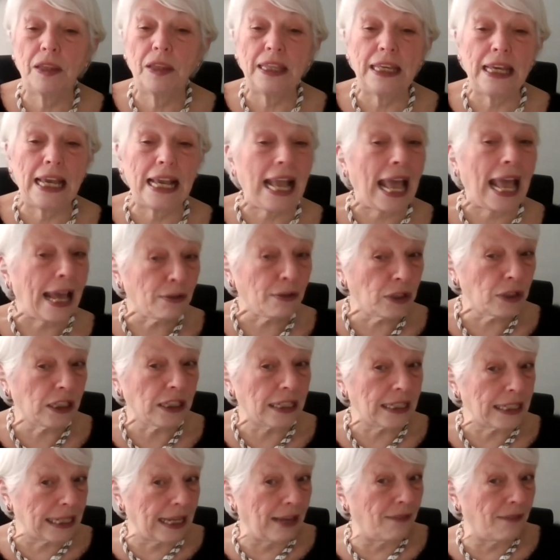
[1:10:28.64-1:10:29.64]
the
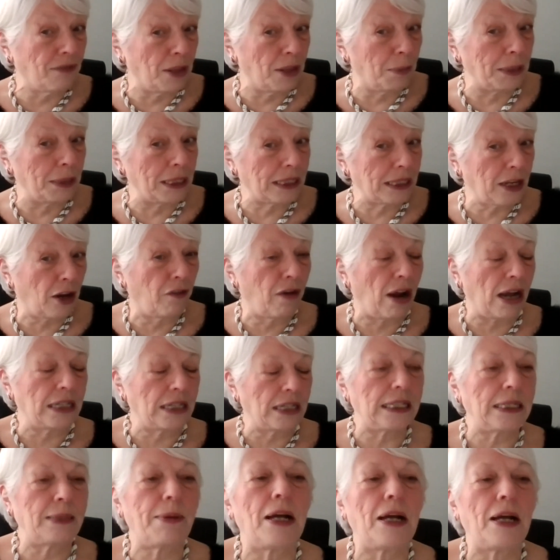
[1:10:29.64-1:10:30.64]
accountant has given them is
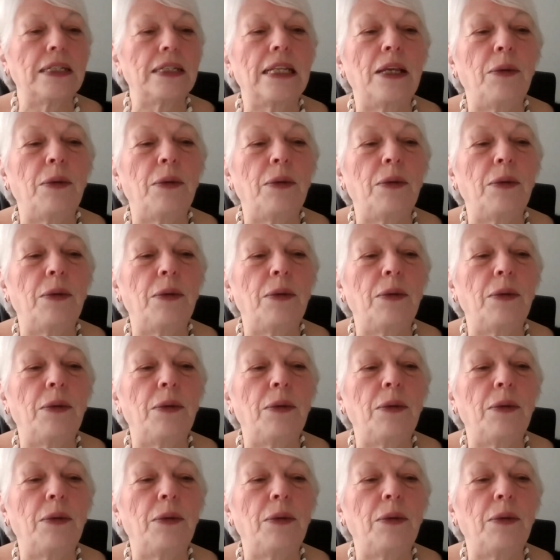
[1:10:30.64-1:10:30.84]
correct as well.